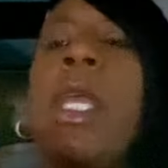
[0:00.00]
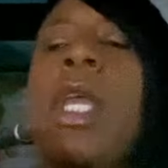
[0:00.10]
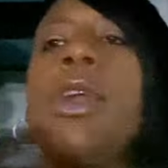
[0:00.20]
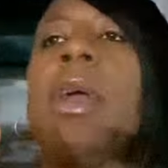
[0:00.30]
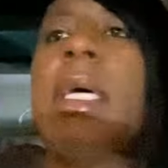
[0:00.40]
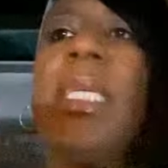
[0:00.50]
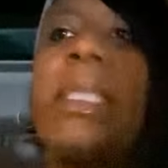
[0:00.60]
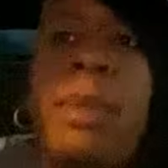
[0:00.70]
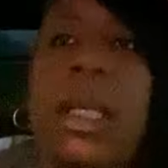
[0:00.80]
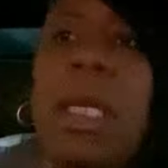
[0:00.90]
Your
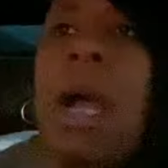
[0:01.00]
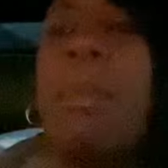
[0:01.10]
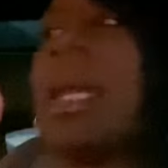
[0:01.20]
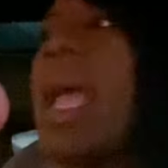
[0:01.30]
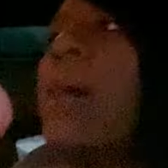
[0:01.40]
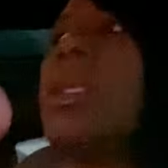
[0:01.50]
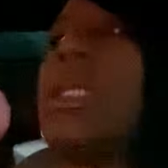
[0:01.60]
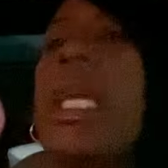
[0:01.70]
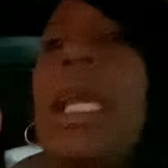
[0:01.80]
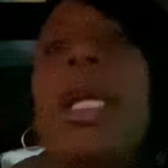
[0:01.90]
husband can come in the house
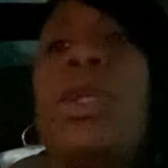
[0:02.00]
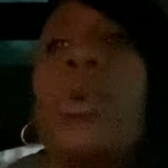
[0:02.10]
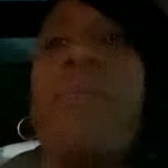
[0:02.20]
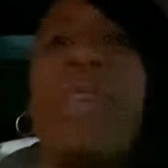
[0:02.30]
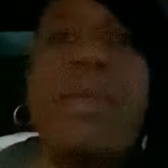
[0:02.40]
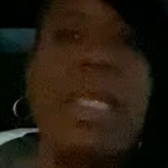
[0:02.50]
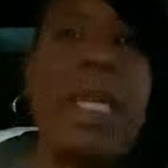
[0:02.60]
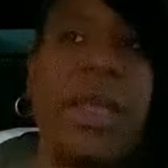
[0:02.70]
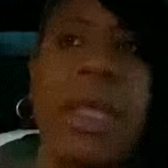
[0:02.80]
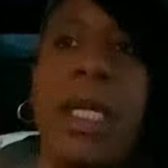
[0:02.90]
and he can do
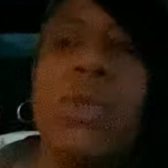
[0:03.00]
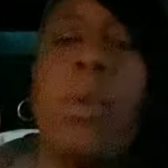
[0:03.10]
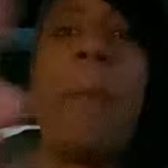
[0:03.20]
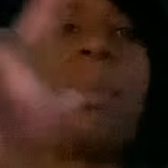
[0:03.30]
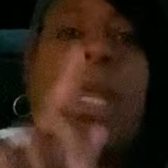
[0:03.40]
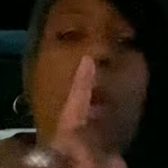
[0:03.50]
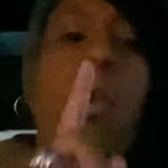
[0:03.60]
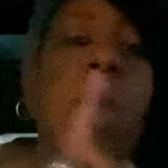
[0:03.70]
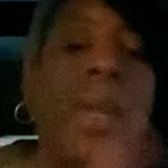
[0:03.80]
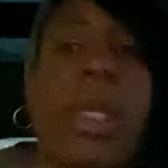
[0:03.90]
15 things right, but that
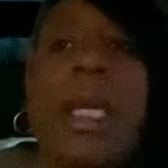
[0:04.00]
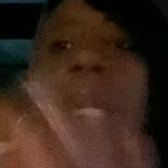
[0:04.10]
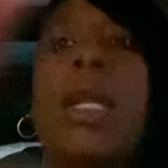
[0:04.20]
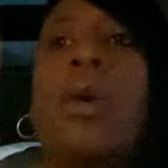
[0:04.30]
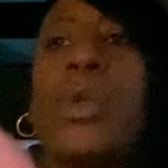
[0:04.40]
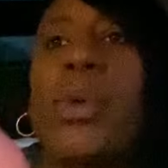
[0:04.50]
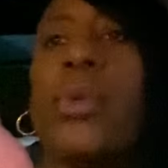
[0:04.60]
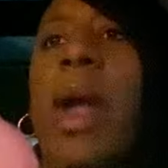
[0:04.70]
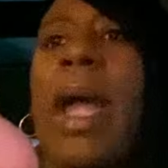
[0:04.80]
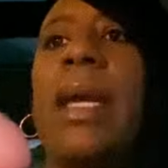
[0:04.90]
one thing he don't do
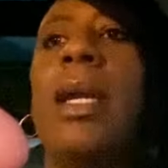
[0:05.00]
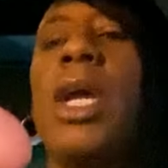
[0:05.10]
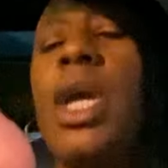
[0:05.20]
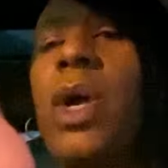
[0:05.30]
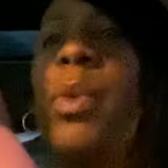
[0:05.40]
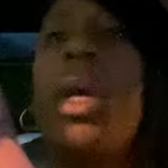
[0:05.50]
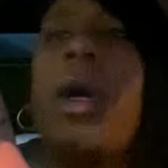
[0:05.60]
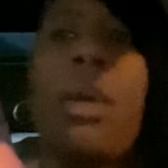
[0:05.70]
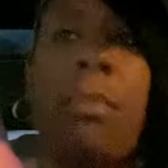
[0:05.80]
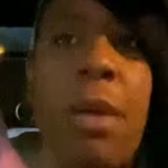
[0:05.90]
right, we
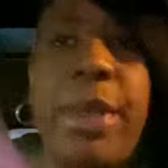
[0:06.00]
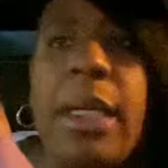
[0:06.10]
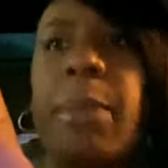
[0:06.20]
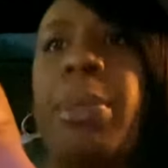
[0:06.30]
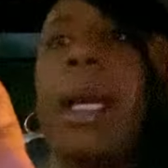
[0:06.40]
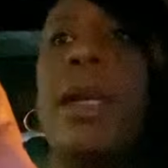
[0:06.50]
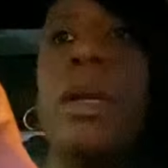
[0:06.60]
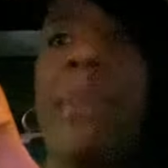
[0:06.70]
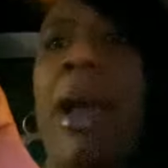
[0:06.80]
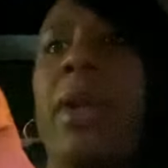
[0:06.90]
going to murmur and complain
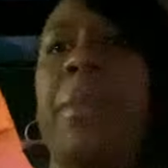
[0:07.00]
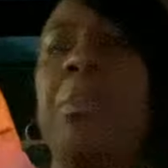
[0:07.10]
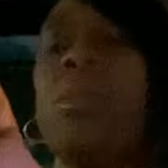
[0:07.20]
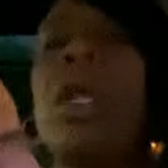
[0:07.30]
about it.